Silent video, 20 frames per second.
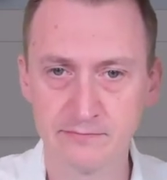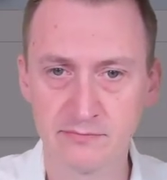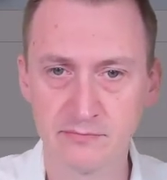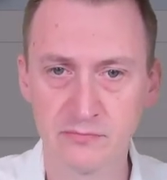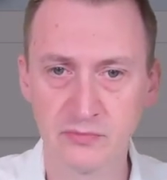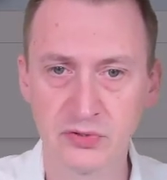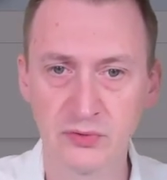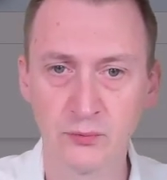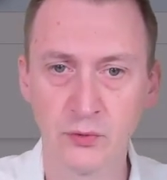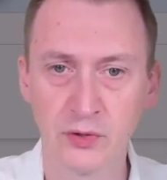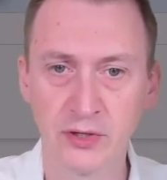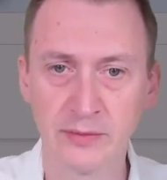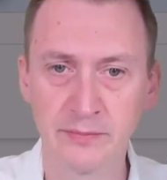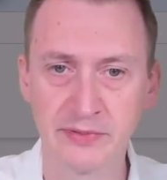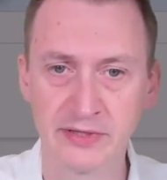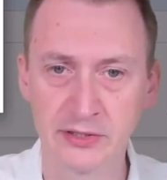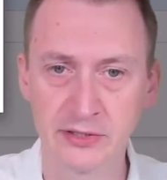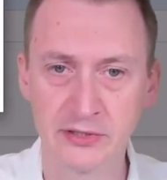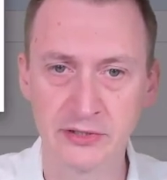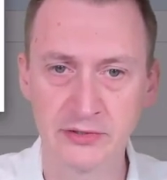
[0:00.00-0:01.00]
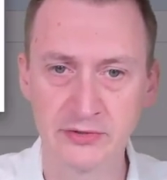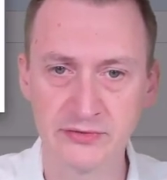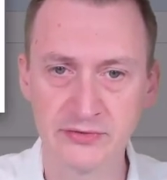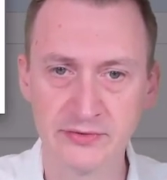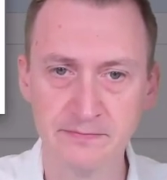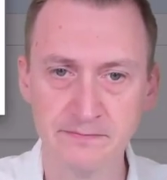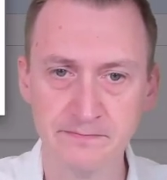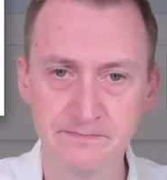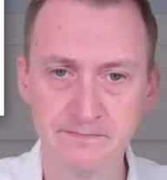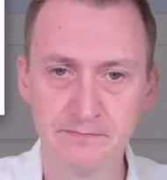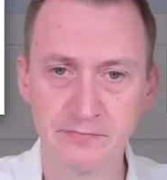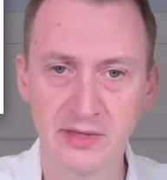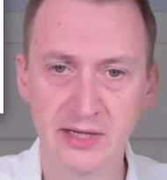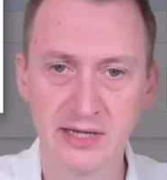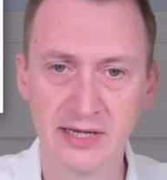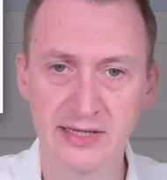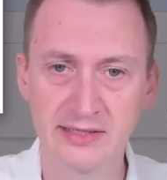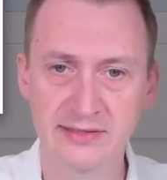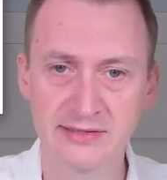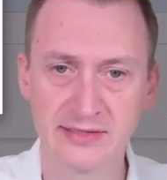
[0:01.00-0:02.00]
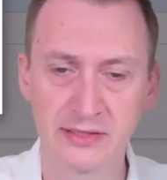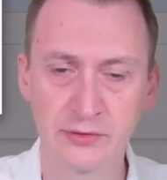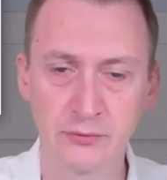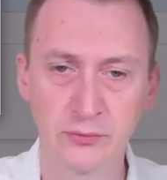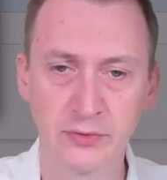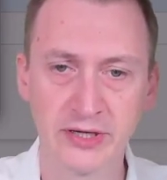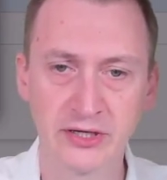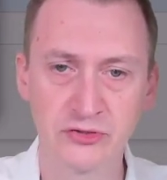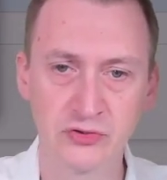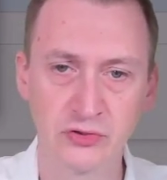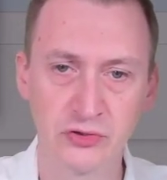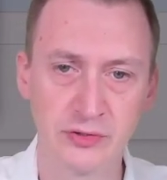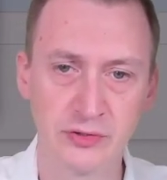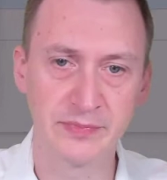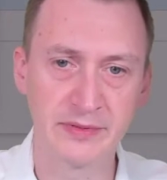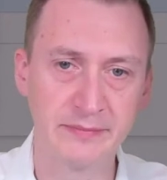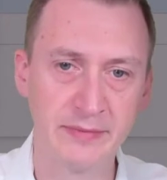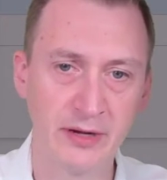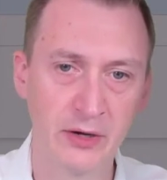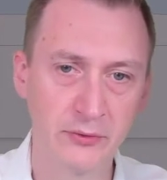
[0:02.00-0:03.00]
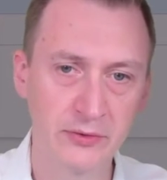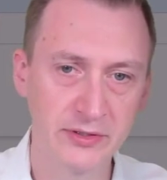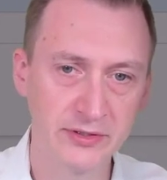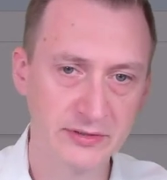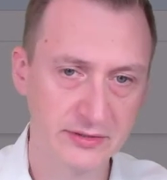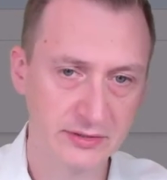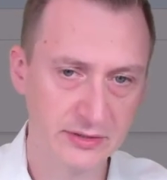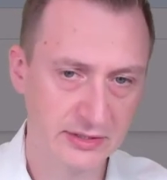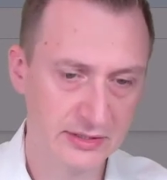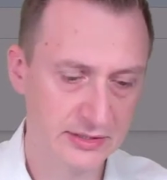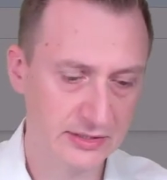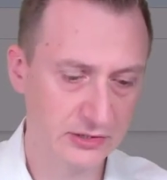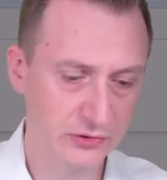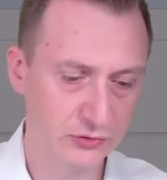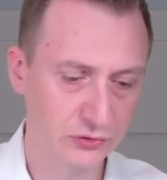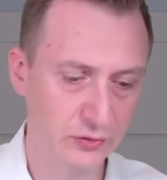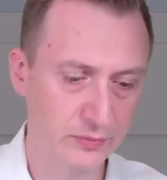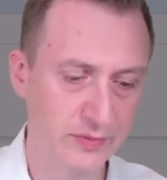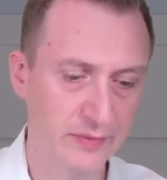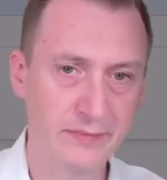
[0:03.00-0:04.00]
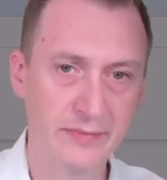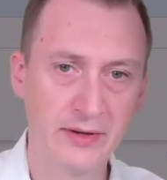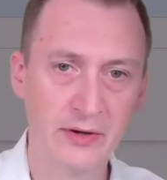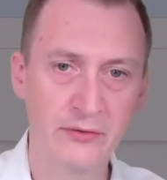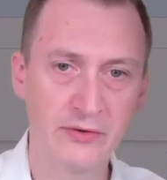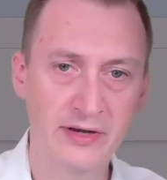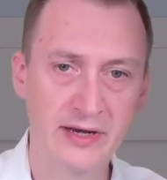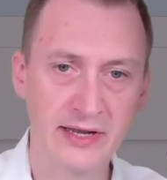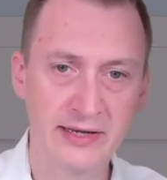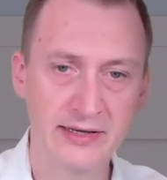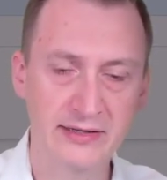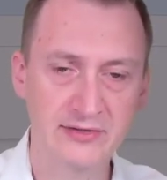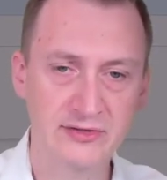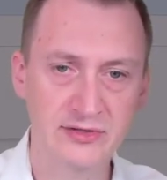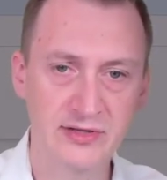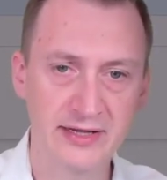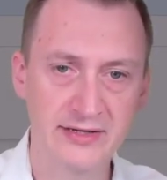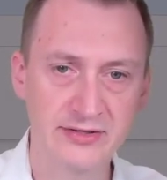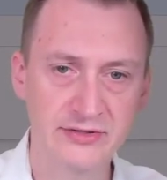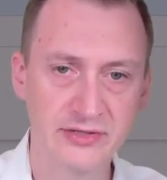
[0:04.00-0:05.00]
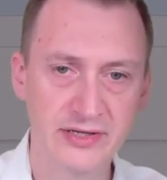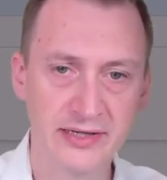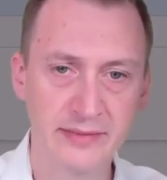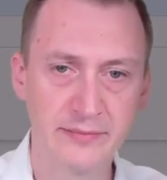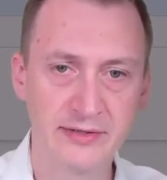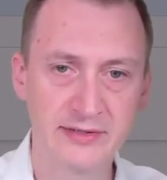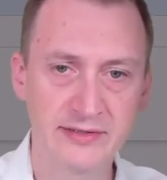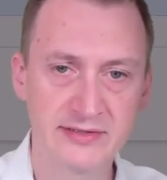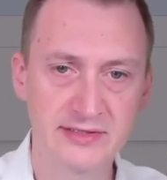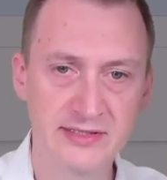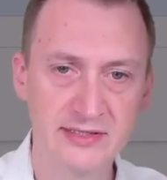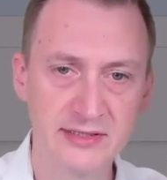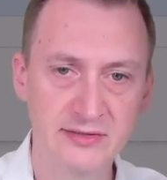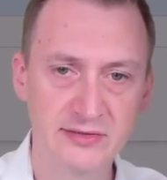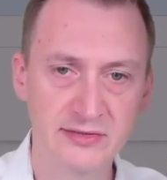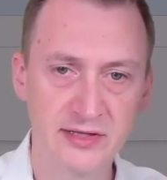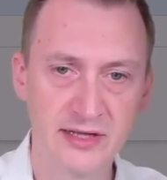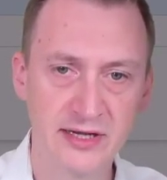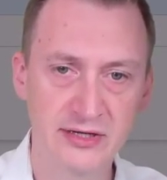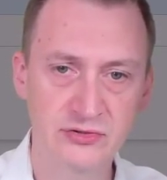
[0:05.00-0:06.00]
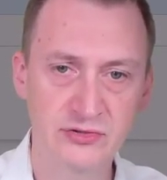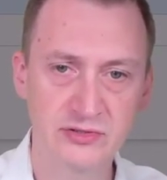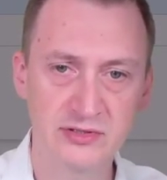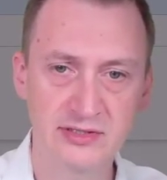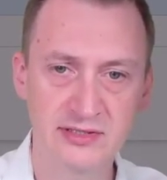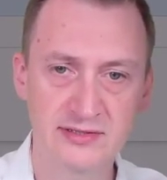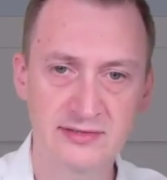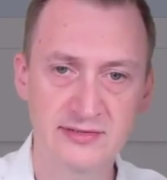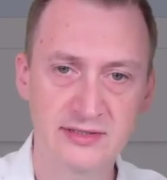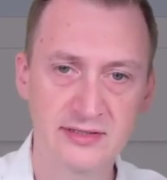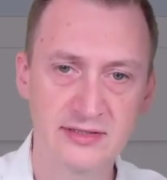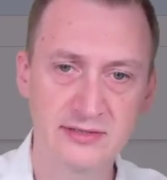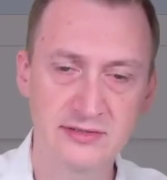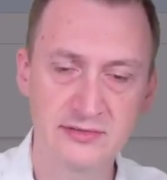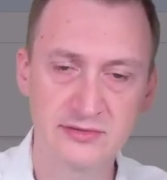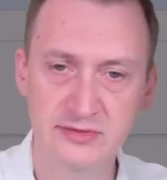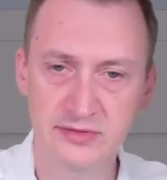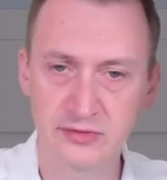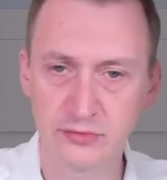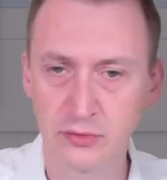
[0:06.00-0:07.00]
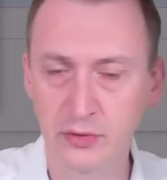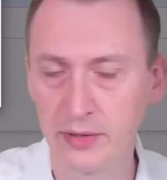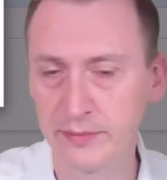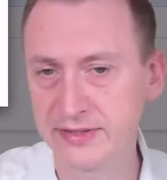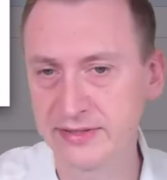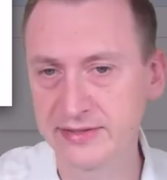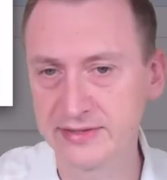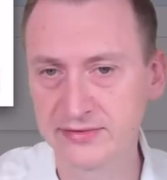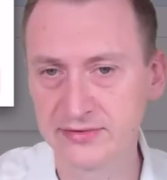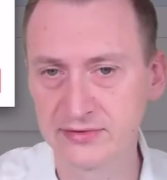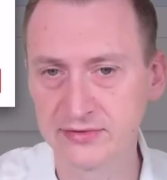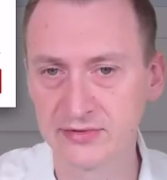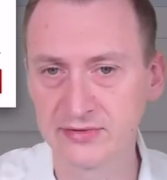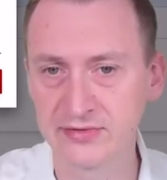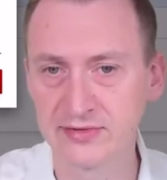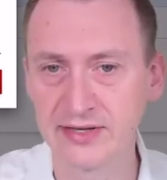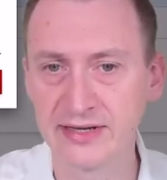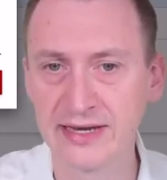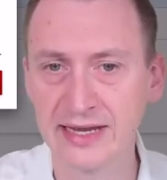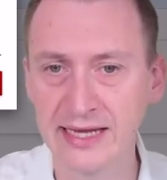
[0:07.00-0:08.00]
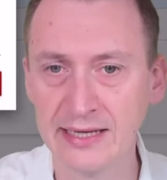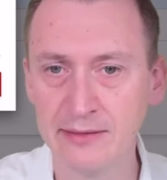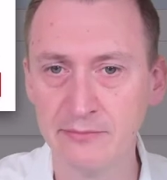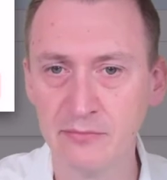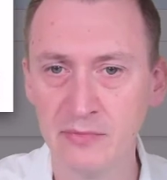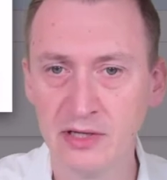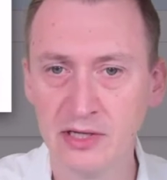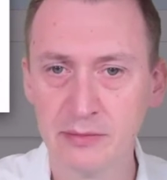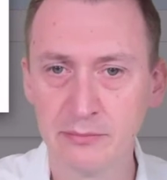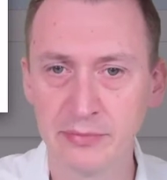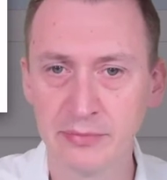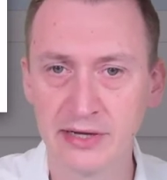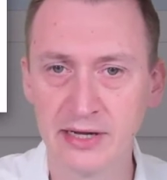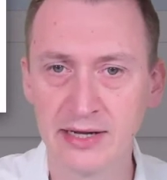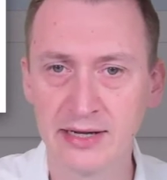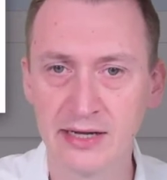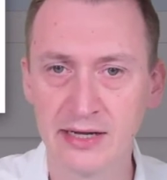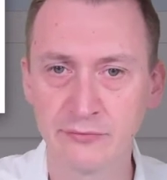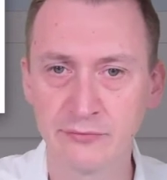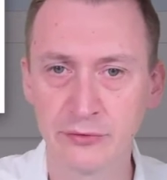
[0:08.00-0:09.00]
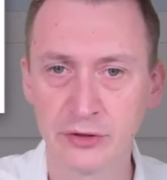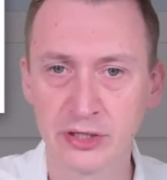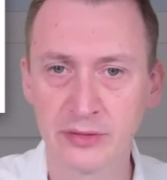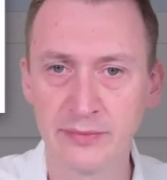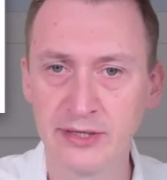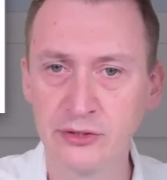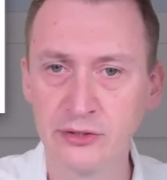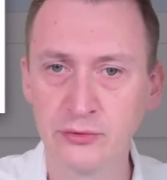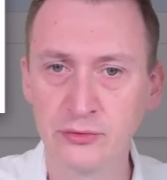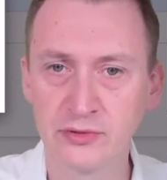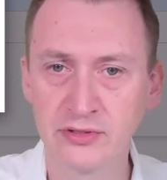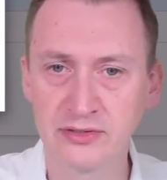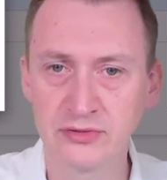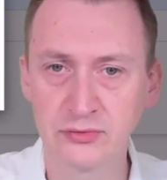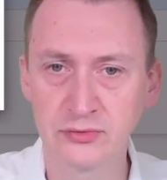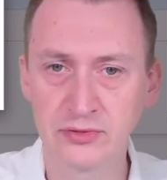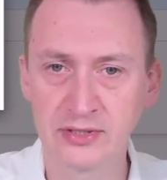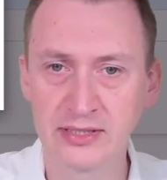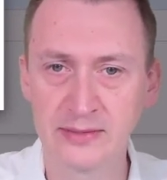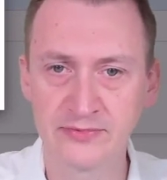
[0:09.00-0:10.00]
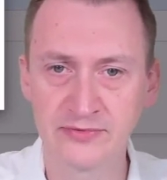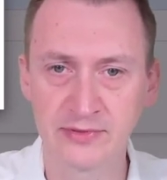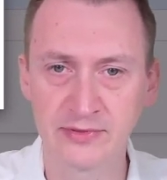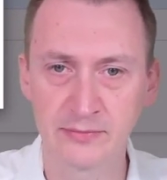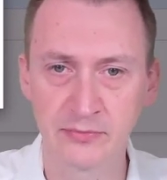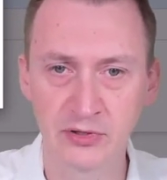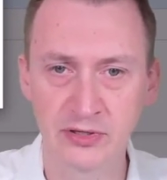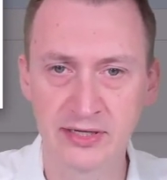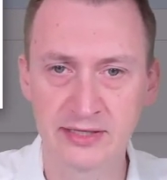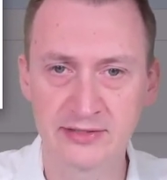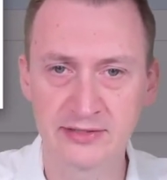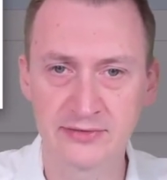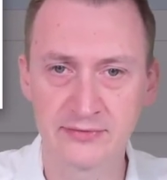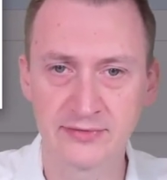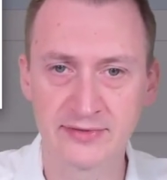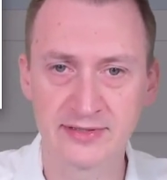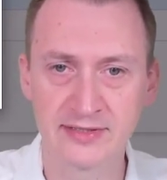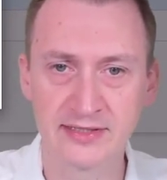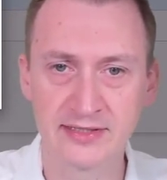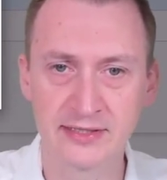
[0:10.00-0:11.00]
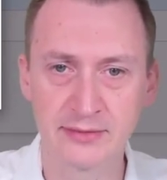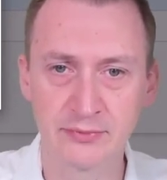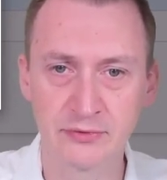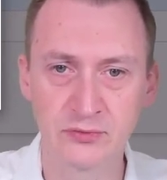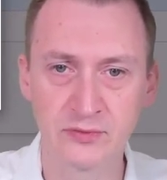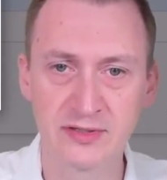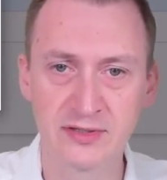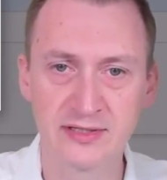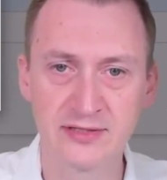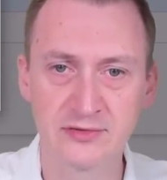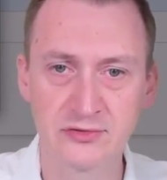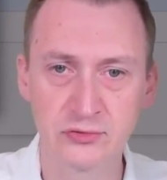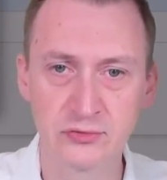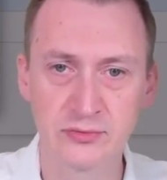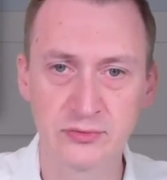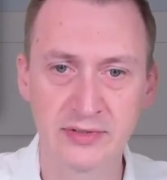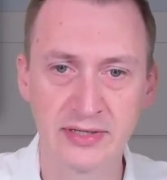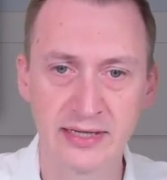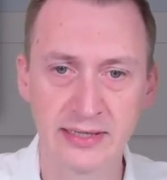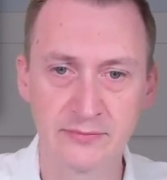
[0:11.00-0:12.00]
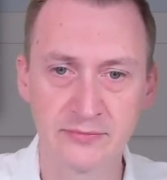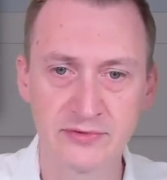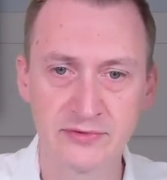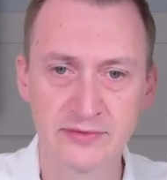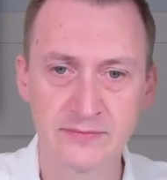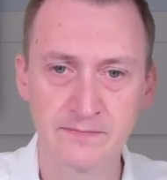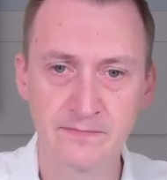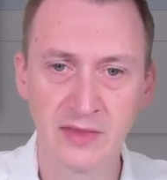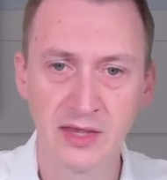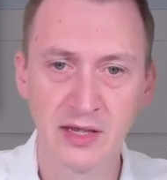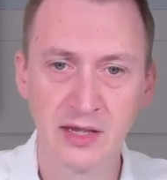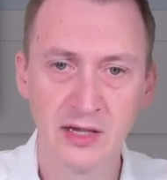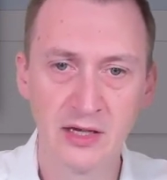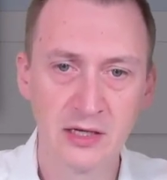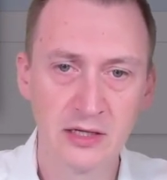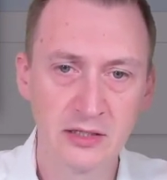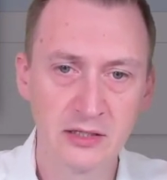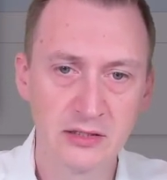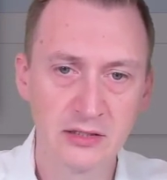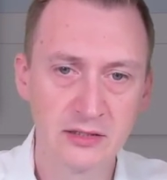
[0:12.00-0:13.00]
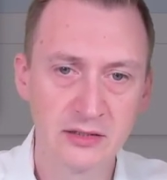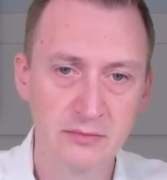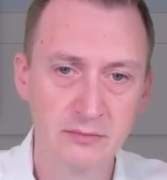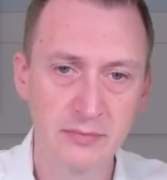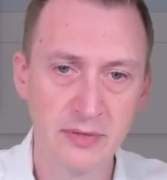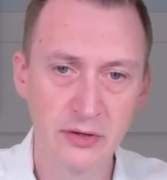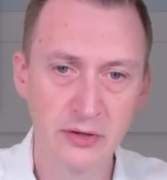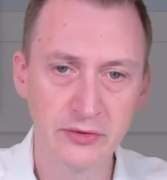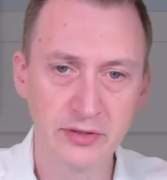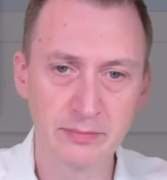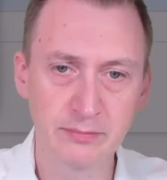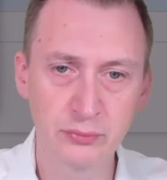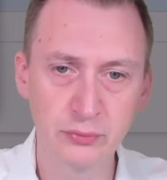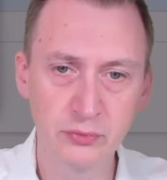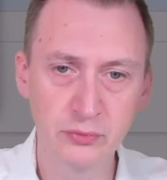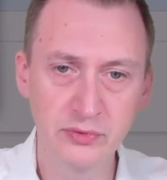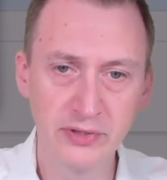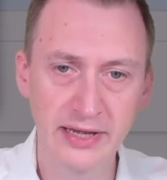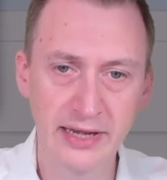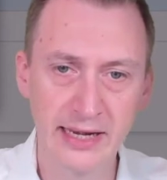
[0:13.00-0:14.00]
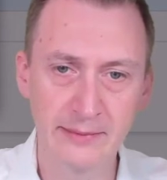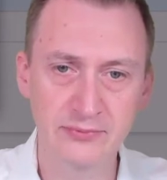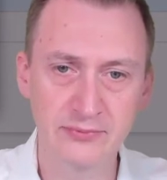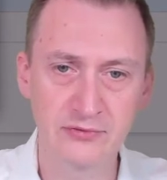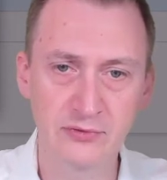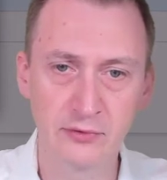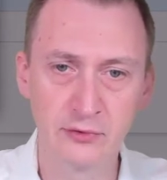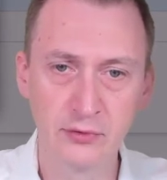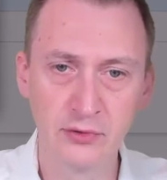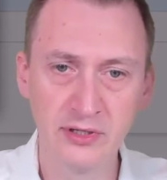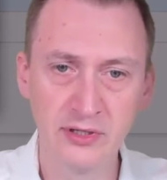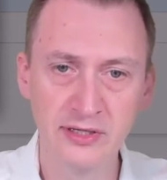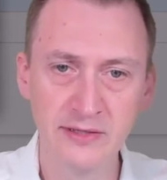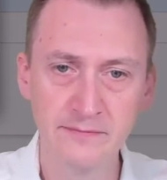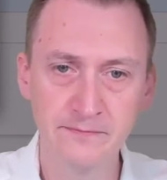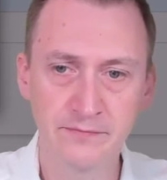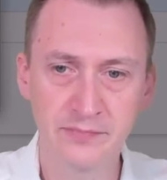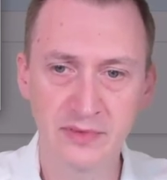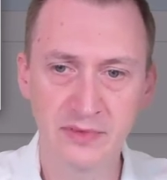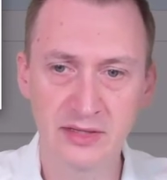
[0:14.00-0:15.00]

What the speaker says: We want to pick custom and say where should mounted. It should be mounted at /mnt/disk 0. I mean, this is just the name, but I recommend you keep some connectivity here between these two names. Mount at boot, absolutely.